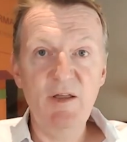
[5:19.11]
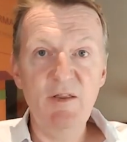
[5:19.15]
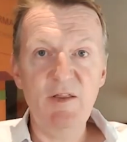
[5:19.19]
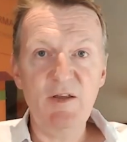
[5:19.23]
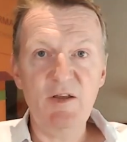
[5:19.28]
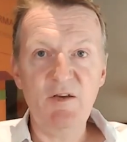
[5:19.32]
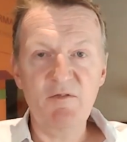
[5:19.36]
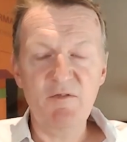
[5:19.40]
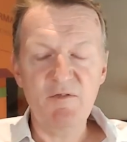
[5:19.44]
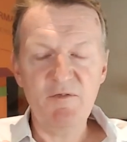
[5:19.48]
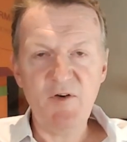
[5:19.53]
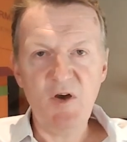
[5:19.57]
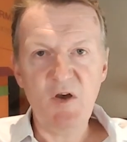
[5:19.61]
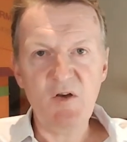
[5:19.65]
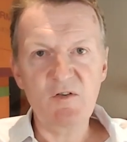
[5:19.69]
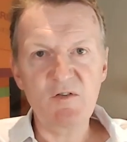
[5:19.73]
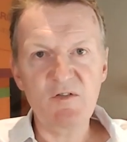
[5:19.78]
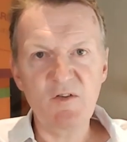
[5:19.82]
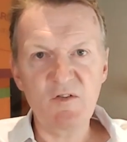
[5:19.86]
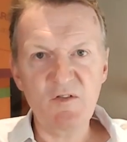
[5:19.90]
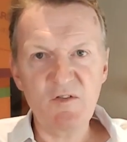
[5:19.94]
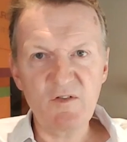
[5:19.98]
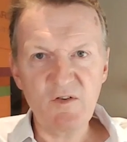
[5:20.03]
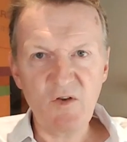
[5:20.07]
that can
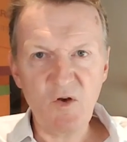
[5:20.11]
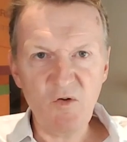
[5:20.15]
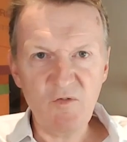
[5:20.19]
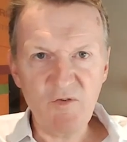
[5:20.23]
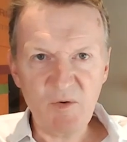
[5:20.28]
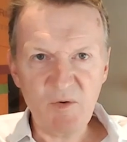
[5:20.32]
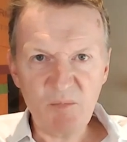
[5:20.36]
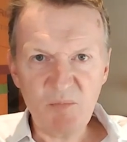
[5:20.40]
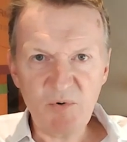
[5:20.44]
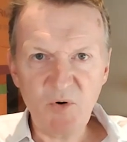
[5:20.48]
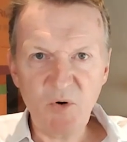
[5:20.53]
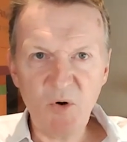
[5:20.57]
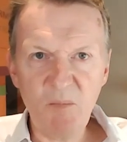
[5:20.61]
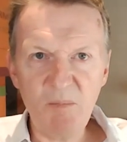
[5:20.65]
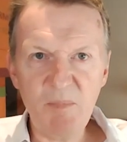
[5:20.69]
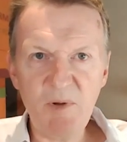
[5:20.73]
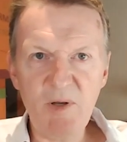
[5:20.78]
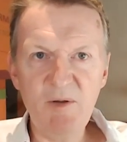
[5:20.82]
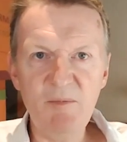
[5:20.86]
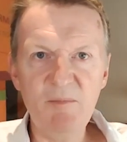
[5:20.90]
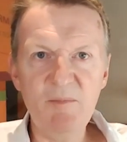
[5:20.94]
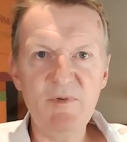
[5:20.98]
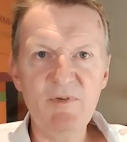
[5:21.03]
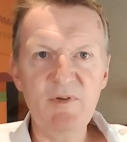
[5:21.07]
focus on solving
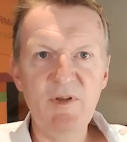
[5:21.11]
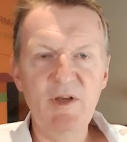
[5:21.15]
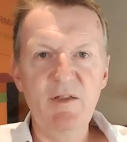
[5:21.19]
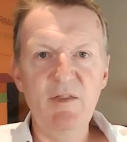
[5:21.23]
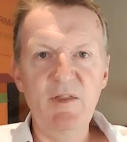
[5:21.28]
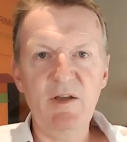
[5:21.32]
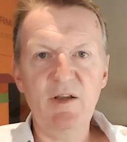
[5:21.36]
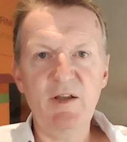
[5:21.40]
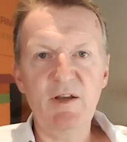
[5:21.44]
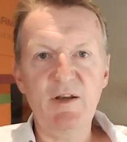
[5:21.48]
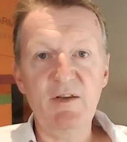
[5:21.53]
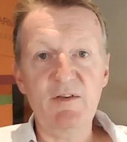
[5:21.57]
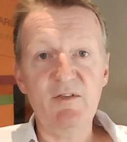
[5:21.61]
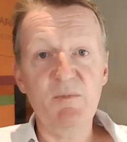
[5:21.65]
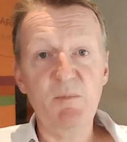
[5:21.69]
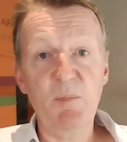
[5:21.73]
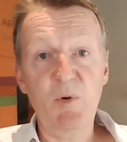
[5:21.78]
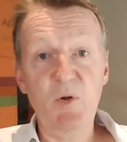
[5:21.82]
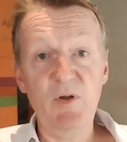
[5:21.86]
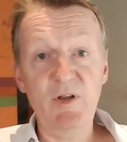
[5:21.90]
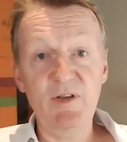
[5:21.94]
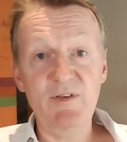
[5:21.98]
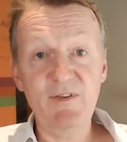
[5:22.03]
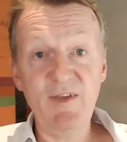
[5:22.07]
problems, that can
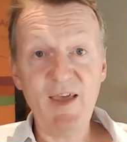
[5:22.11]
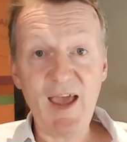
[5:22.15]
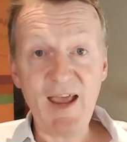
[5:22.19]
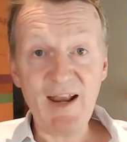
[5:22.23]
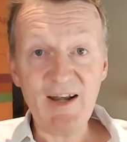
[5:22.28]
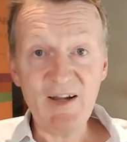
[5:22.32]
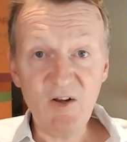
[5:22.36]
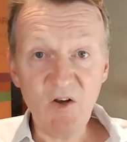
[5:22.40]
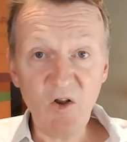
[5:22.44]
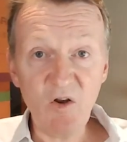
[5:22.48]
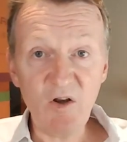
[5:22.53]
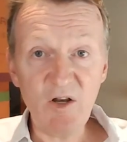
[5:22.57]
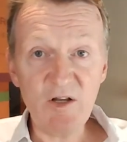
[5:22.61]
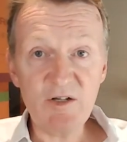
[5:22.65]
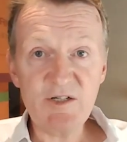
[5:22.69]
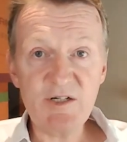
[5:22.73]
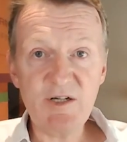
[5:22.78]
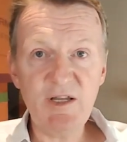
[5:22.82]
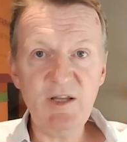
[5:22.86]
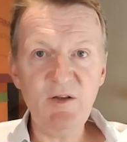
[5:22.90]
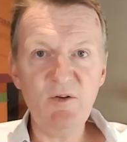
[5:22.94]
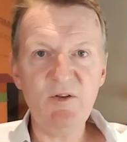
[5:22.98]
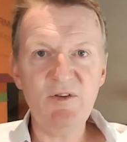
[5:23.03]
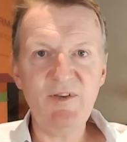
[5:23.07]
exploit
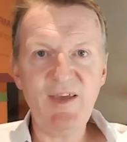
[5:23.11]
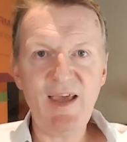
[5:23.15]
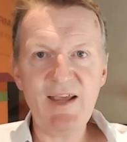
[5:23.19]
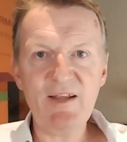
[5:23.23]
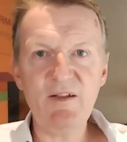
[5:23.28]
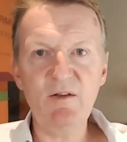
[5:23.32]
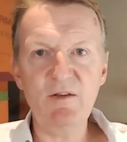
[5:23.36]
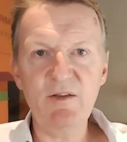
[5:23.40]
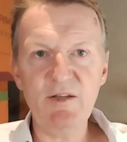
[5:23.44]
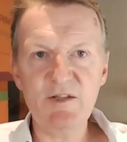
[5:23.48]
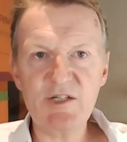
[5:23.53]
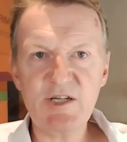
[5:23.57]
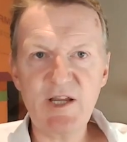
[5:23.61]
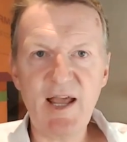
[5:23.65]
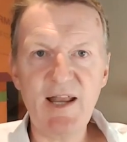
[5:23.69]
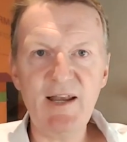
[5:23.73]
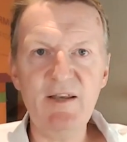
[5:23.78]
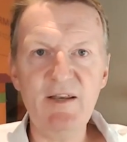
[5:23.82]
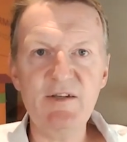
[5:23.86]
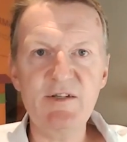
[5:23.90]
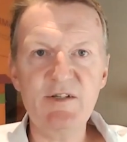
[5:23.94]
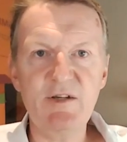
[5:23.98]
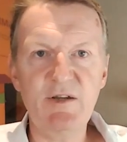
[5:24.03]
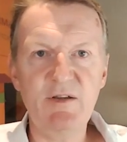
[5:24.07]
technology or tackle the
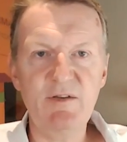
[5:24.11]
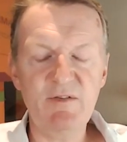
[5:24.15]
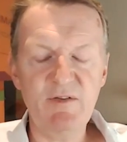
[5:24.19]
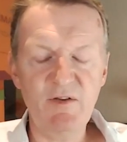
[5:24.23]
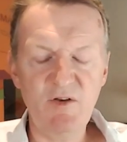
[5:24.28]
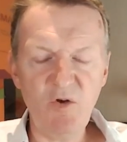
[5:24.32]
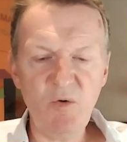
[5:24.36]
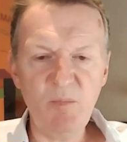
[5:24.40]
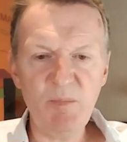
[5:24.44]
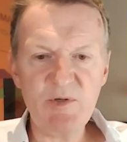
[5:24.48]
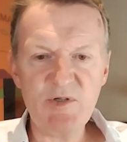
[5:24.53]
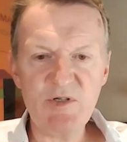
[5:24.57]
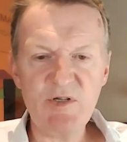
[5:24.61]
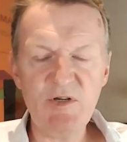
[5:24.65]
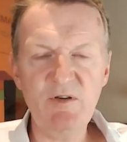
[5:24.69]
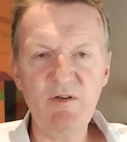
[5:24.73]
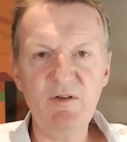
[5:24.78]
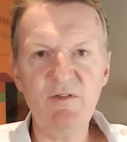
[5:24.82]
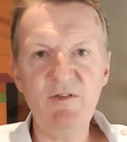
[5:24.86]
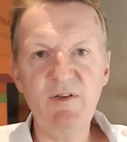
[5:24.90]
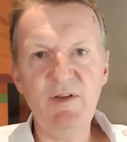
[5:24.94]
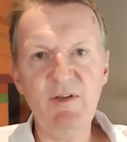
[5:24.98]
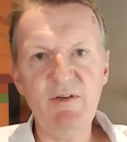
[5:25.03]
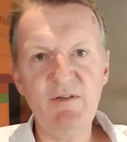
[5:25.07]
challenges and
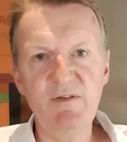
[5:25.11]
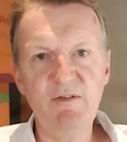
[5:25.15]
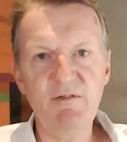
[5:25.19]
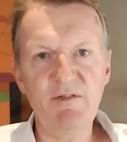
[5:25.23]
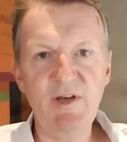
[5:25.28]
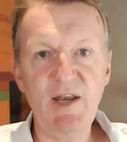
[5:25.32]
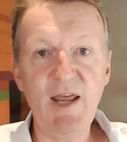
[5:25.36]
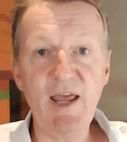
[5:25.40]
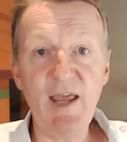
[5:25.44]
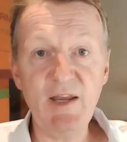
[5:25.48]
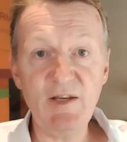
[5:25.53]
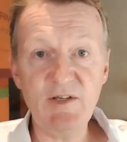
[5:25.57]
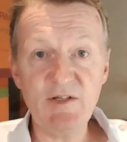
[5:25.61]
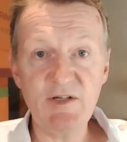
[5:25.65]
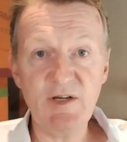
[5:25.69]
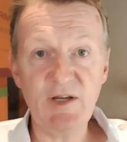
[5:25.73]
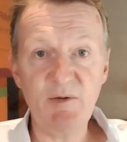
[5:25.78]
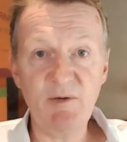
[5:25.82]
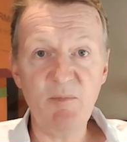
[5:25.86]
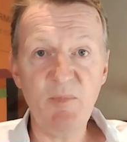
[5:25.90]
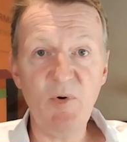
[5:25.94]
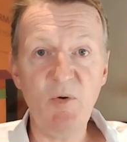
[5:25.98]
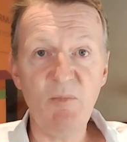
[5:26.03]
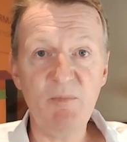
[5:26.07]
opportunities of an
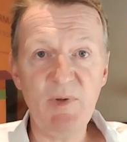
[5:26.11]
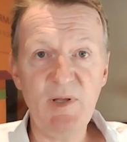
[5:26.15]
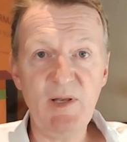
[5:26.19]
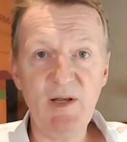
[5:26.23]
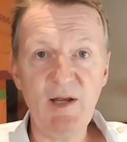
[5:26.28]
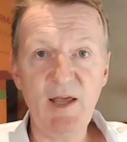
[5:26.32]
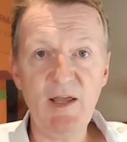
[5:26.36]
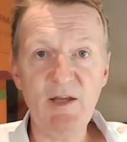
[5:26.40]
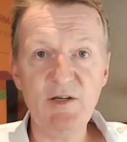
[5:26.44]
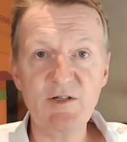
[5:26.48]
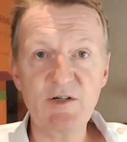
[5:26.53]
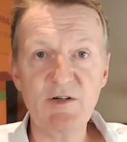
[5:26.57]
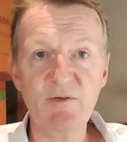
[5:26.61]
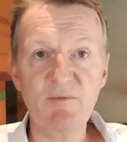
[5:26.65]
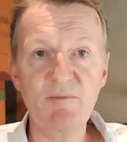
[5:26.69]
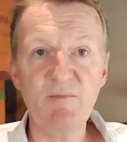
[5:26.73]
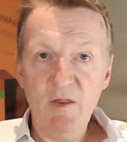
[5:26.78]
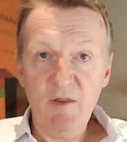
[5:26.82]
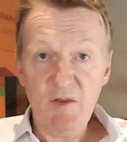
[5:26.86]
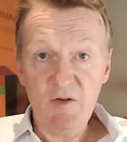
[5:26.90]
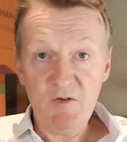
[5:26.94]
aging population.